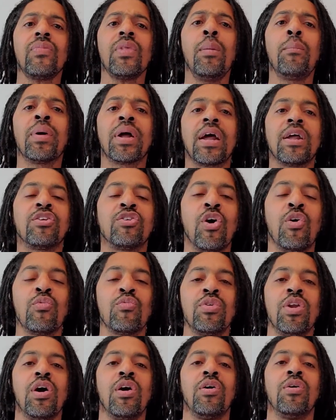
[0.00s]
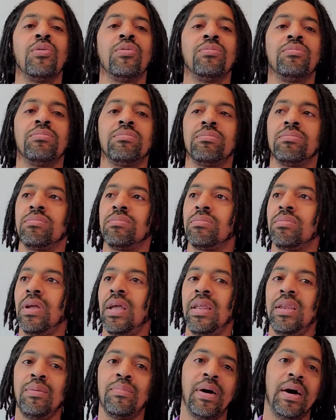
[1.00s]
but I don't know
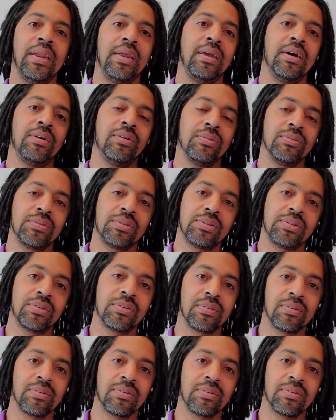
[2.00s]
anybody else.